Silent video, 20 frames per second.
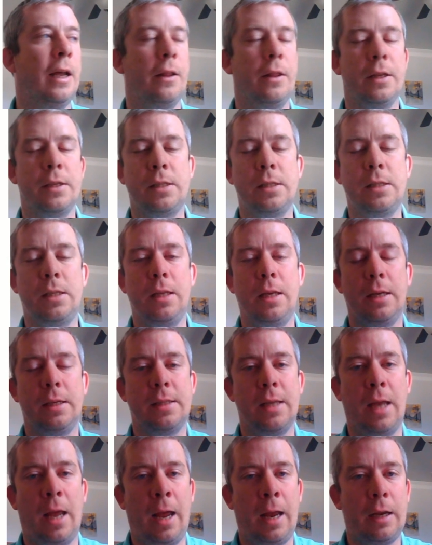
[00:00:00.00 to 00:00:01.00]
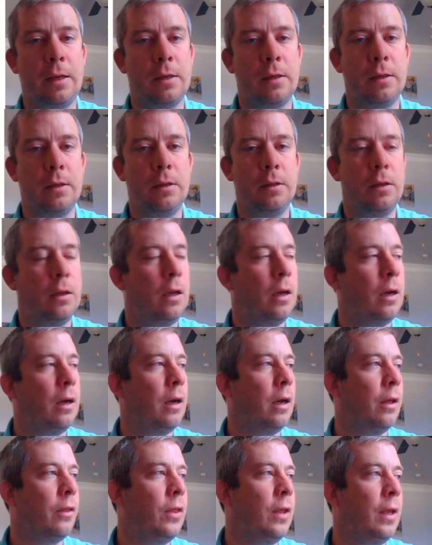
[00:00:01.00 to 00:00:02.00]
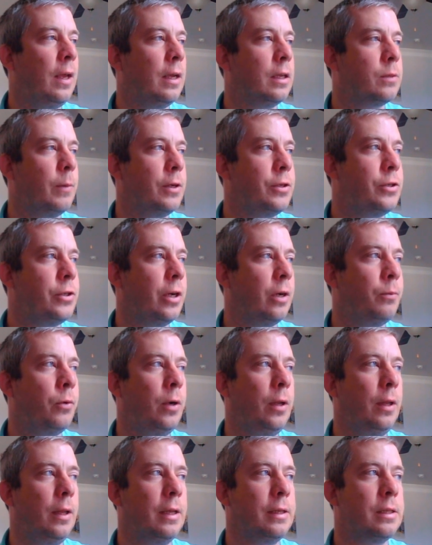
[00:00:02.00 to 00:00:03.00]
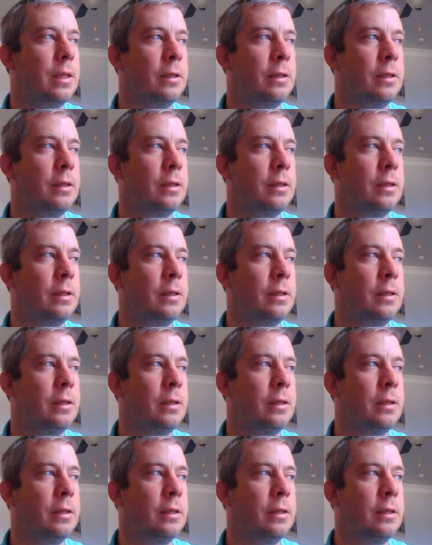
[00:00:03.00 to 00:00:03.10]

this is the exact uh, thing as my SharePoint list.